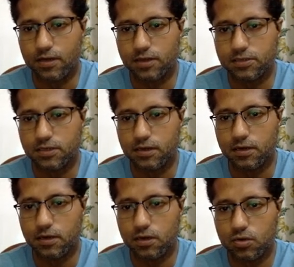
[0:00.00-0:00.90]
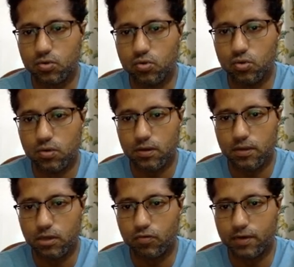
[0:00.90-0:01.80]
consider two
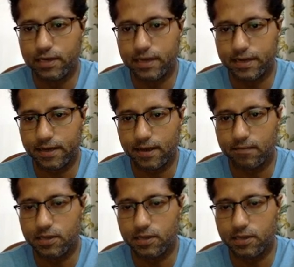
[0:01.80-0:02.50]
equality at a time.